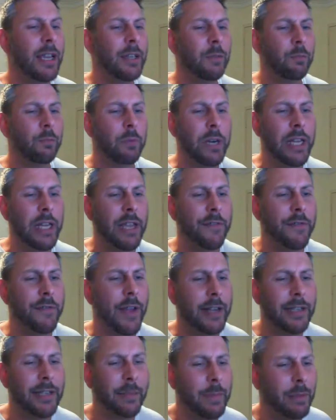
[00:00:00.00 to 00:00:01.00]
really
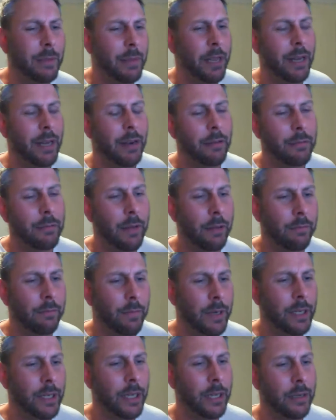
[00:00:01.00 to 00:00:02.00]
affected me, man. It
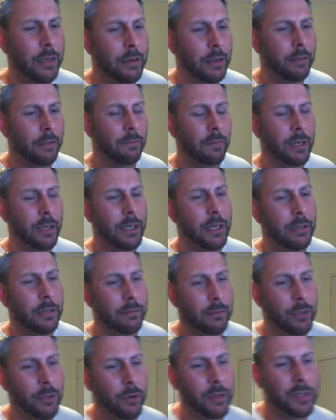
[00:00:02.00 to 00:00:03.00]
really
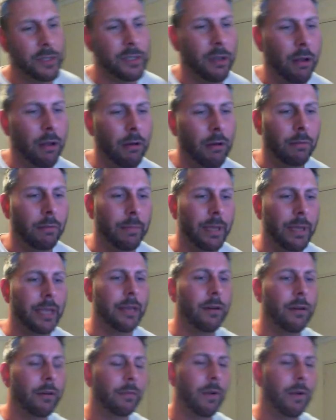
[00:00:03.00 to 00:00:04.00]
took its toll on me, and
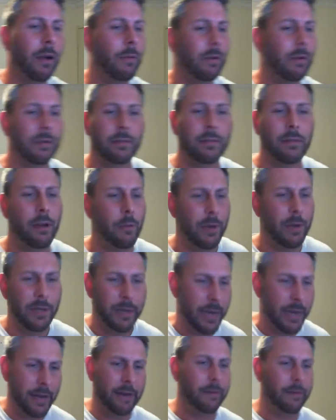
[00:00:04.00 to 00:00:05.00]
I went
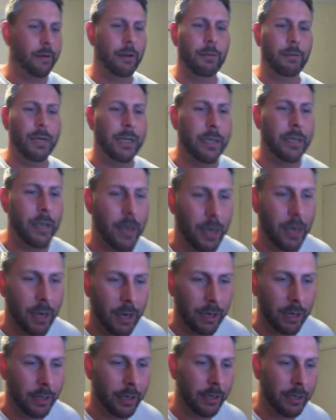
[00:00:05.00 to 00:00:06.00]
down and I went
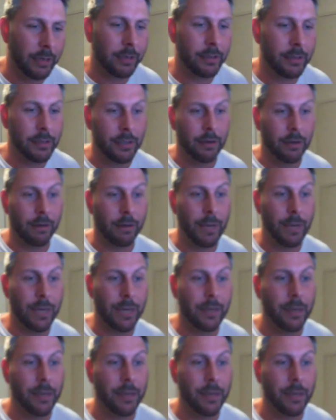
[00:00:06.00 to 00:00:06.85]
dark. You know what I mean?